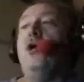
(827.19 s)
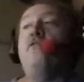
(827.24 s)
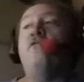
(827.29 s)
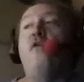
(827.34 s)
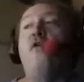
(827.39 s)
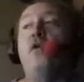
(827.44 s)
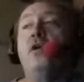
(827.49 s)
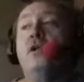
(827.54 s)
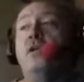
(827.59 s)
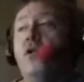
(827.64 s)

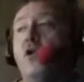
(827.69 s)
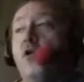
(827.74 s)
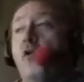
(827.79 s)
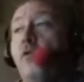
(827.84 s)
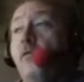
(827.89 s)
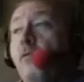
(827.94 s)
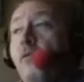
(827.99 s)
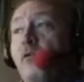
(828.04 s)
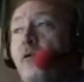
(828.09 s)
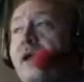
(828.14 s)
Foreign
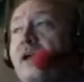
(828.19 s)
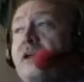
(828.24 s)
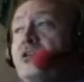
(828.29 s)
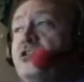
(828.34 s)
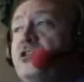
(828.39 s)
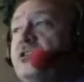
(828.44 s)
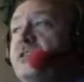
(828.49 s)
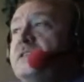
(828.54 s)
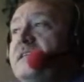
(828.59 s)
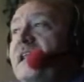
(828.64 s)

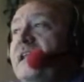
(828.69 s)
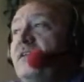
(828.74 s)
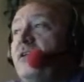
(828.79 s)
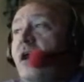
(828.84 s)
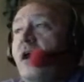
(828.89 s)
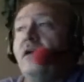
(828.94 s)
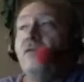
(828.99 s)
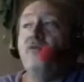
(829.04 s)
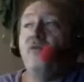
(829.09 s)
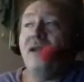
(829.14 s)
corporations and
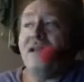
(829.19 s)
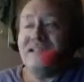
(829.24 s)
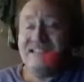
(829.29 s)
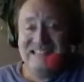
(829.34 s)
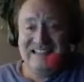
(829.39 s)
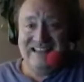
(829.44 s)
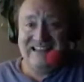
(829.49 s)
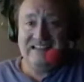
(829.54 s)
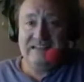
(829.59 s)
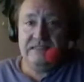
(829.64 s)
non
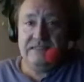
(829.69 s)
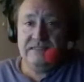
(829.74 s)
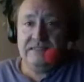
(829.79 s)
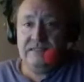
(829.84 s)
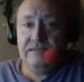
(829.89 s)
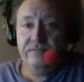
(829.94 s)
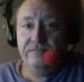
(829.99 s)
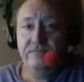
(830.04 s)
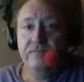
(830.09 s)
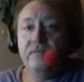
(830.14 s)
residents.
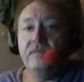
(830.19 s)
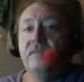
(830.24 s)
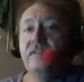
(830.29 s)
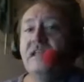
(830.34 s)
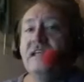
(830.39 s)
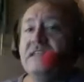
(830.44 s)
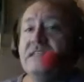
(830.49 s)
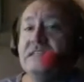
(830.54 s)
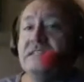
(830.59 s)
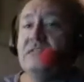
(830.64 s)

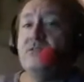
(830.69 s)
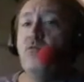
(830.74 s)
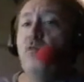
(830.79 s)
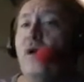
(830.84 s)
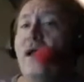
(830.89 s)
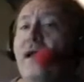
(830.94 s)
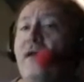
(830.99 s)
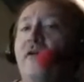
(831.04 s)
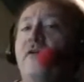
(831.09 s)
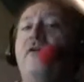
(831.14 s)
This is
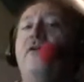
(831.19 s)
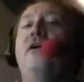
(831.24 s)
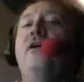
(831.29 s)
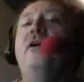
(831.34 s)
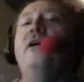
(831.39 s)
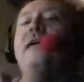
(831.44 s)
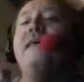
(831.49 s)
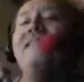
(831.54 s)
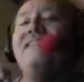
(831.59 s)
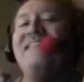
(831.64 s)
where
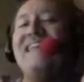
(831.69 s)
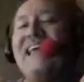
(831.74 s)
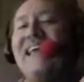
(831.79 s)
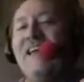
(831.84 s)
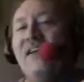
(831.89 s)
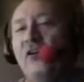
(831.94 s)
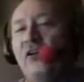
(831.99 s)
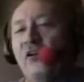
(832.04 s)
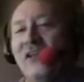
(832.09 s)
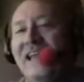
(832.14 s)

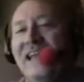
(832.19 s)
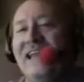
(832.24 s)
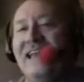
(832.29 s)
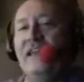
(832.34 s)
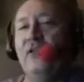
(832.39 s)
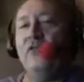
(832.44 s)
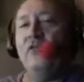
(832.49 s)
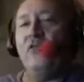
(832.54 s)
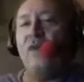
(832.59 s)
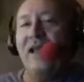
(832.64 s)
they are
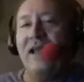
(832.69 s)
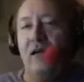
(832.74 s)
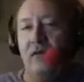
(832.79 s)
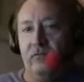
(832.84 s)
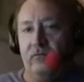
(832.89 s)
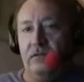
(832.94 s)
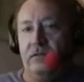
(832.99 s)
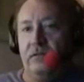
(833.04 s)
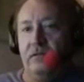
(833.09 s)
getting around